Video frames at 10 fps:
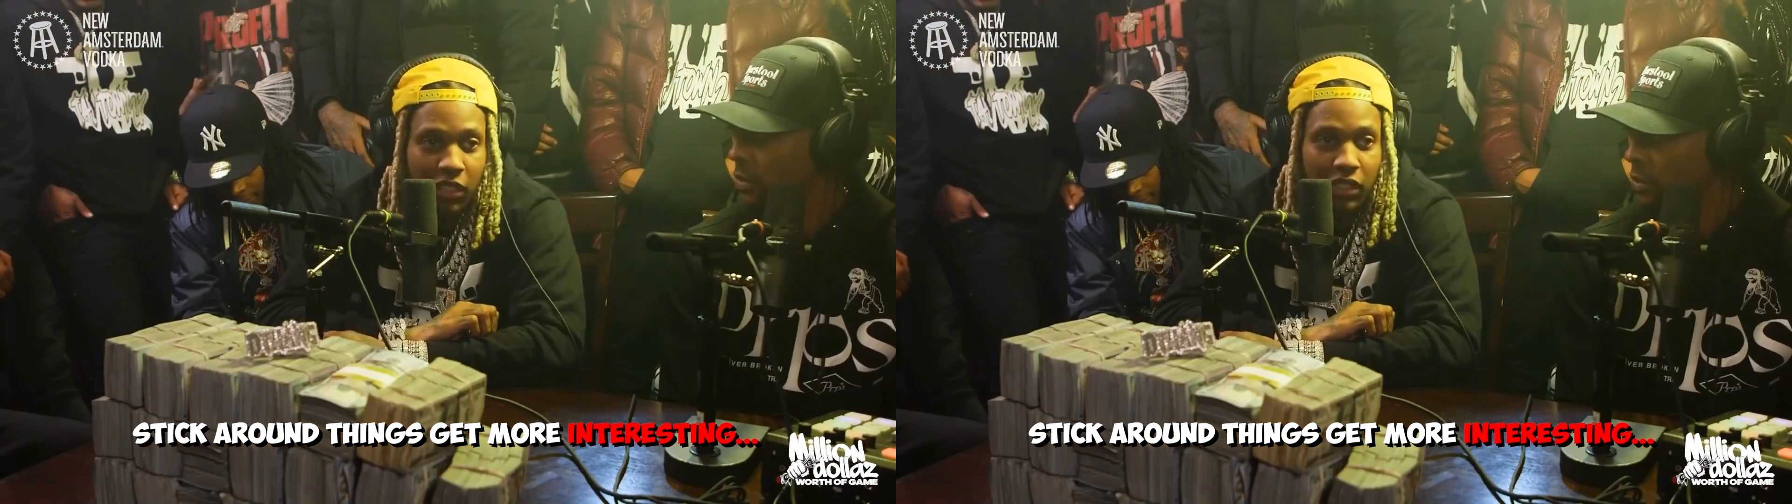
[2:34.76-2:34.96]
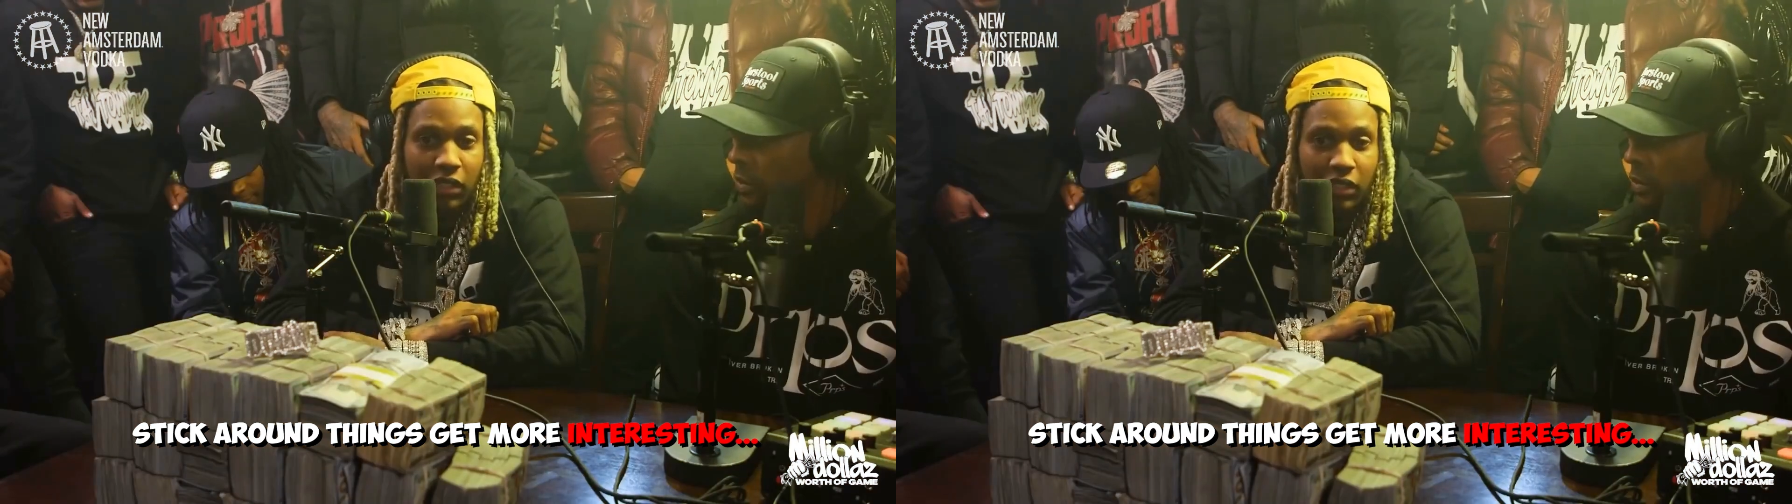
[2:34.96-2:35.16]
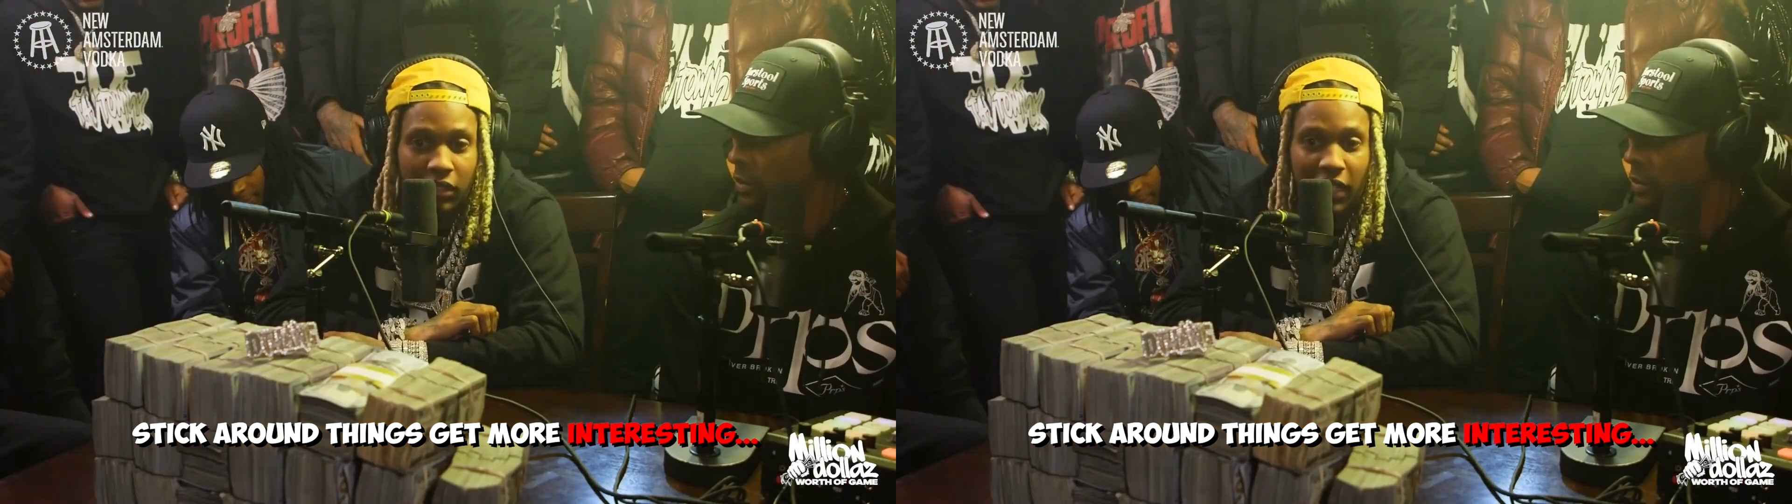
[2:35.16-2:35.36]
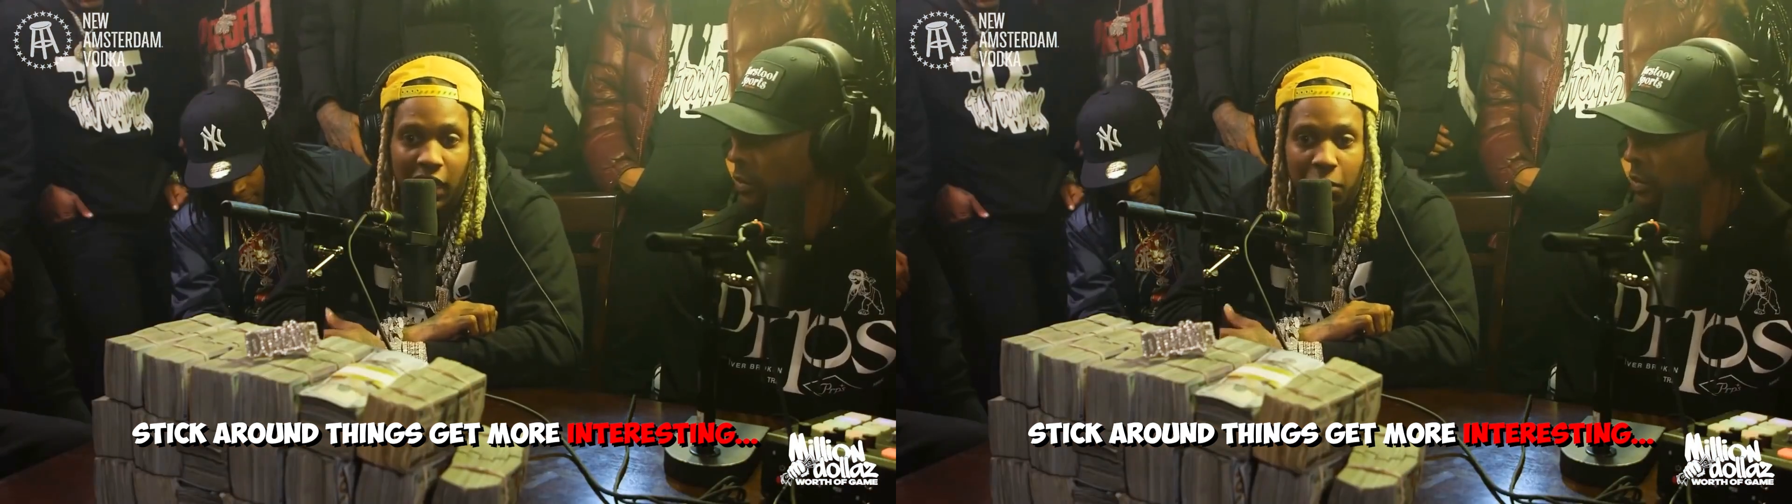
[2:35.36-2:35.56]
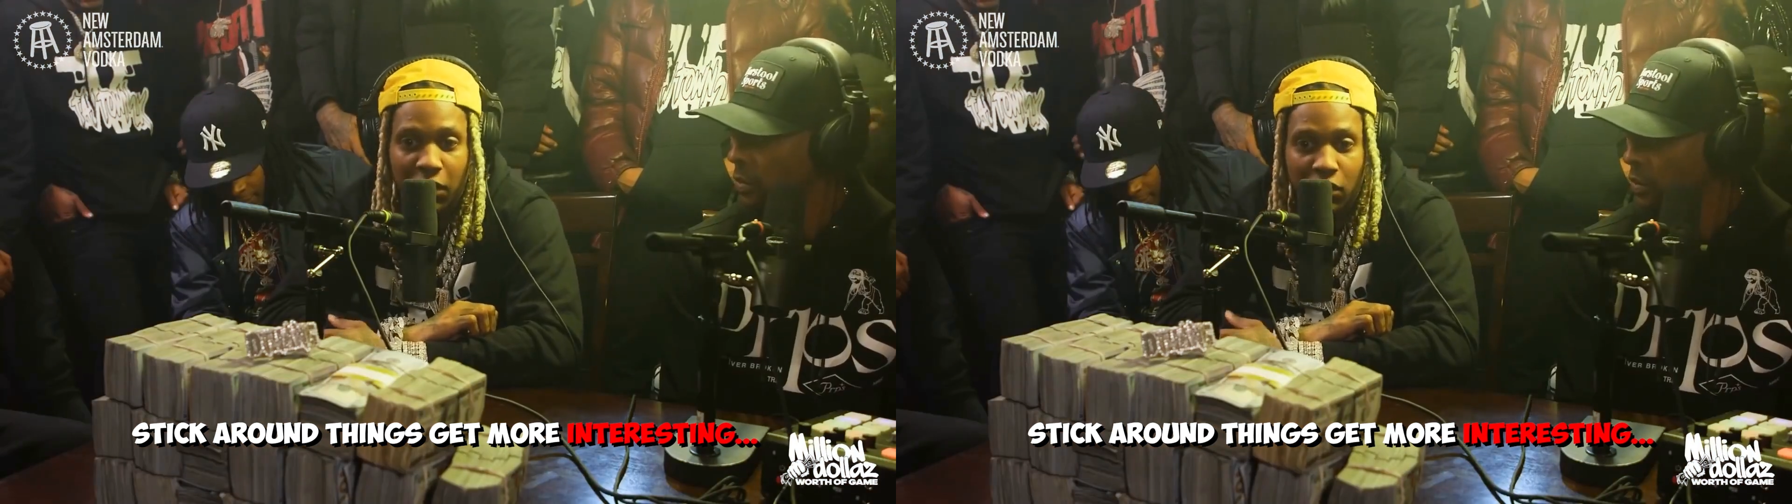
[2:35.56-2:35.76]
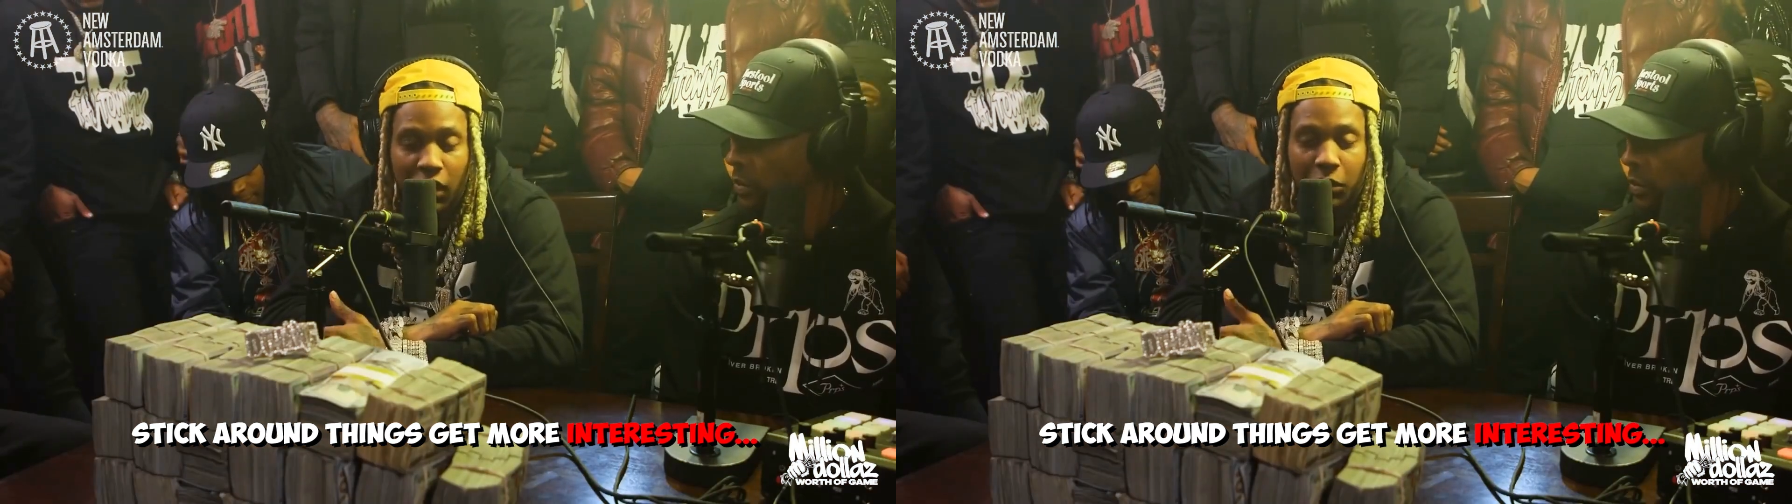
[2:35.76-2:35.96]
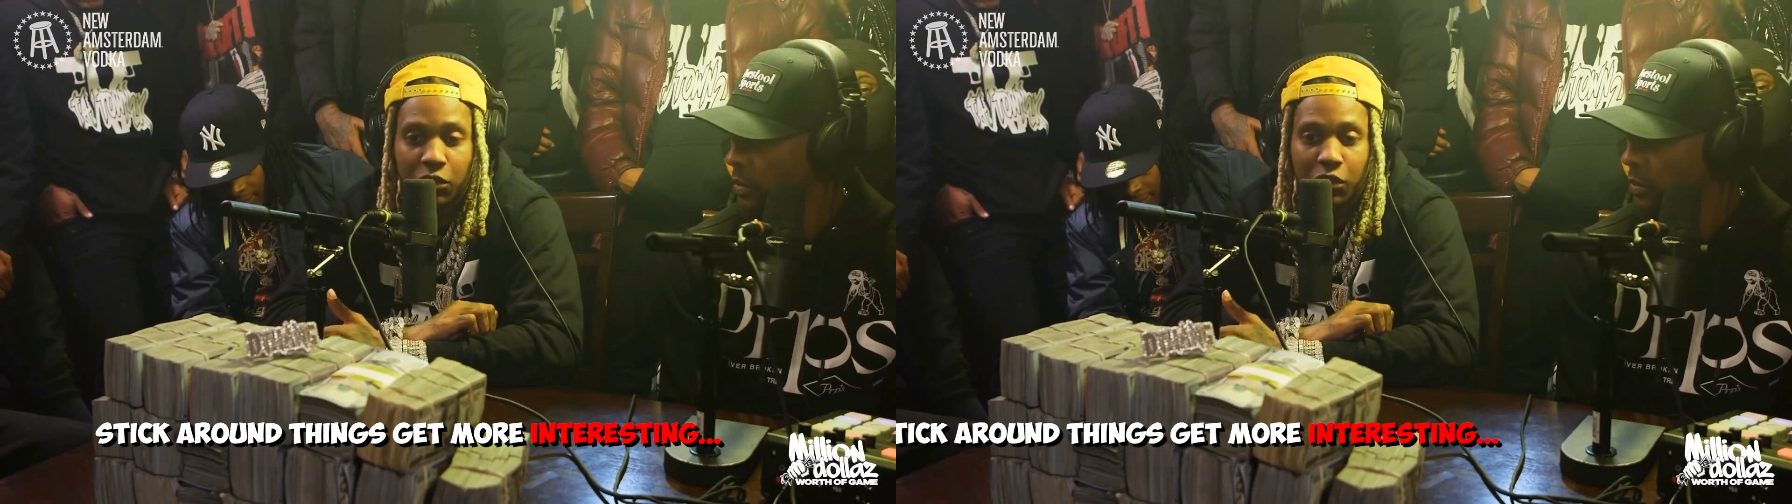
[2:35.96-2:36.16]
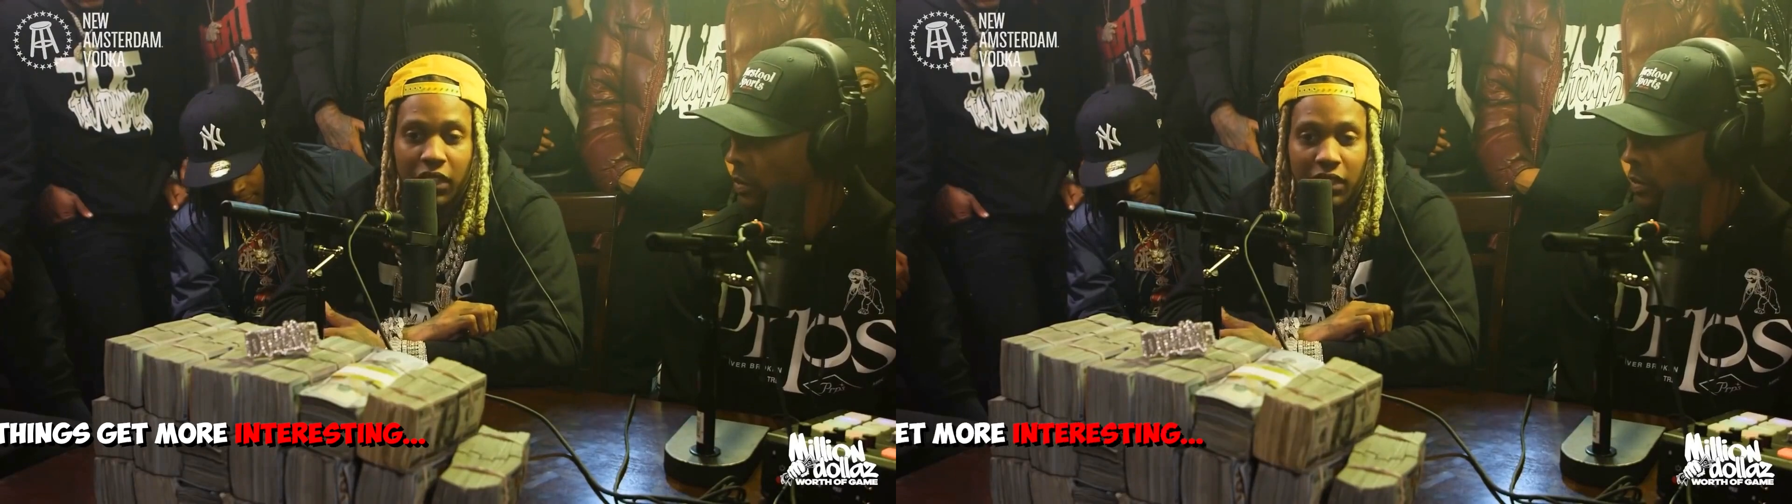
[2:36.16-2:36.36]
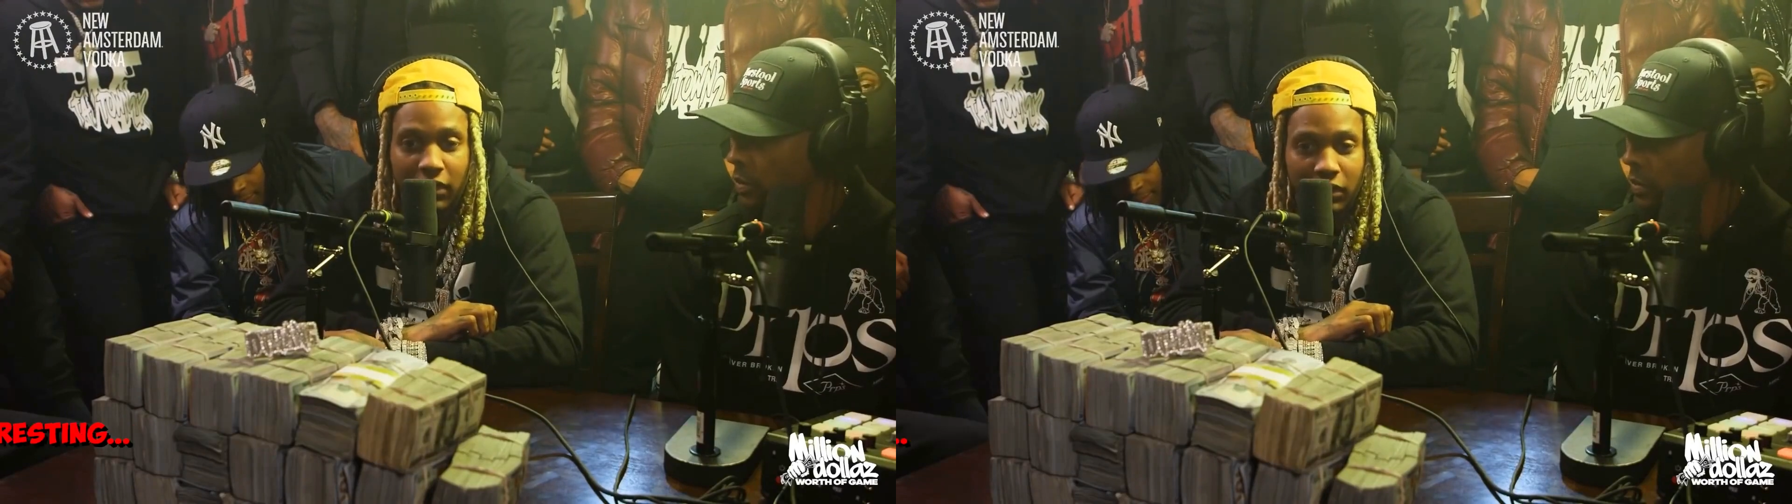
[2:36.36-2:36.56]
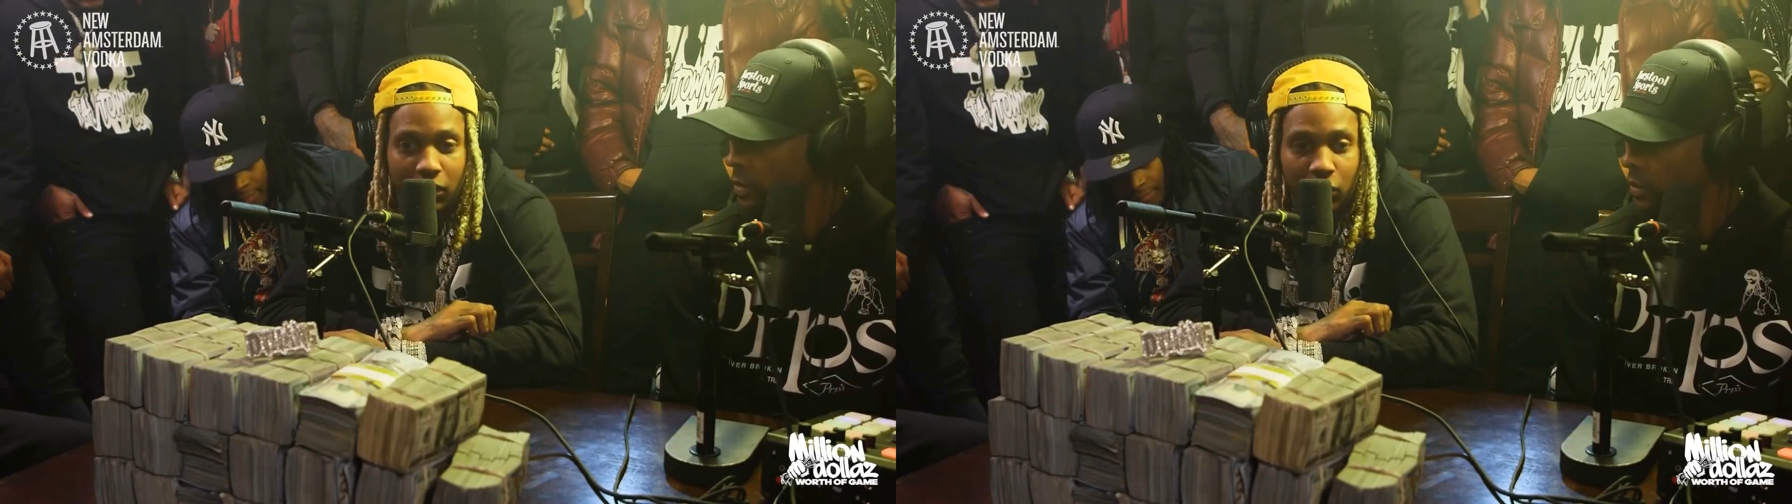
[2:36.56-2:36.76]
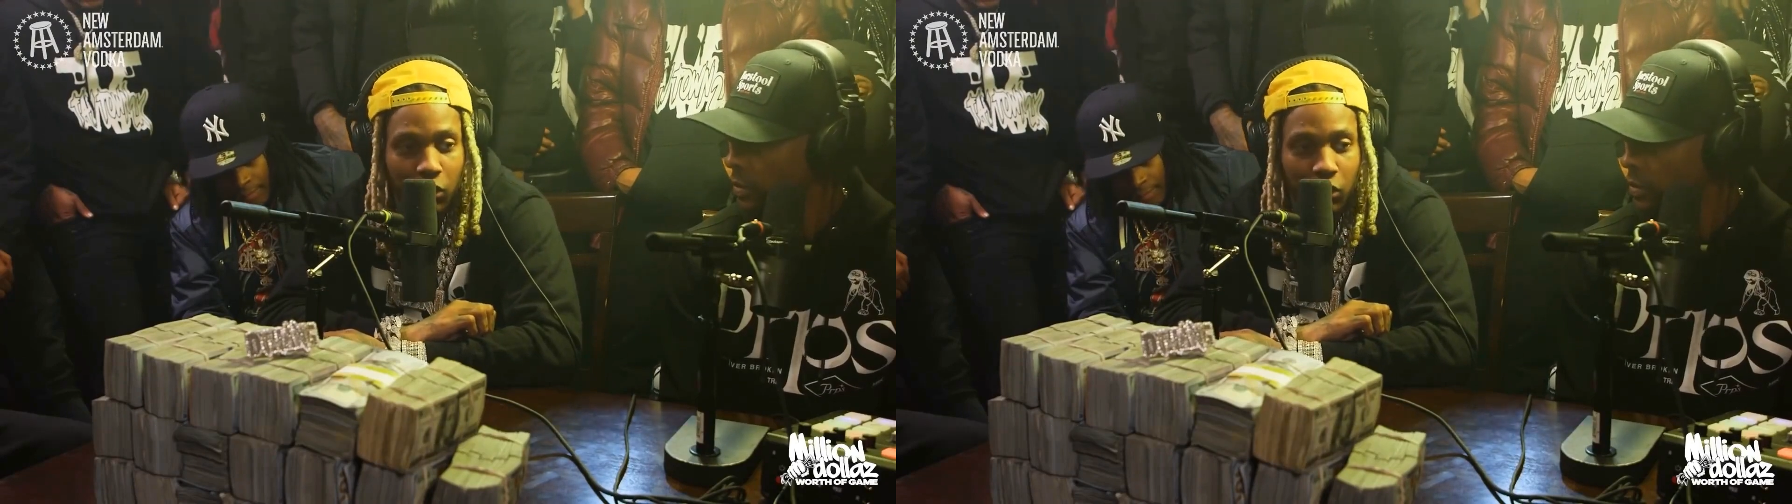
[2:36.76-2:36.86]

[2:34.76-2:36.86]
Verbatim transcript: history has shaped his career in some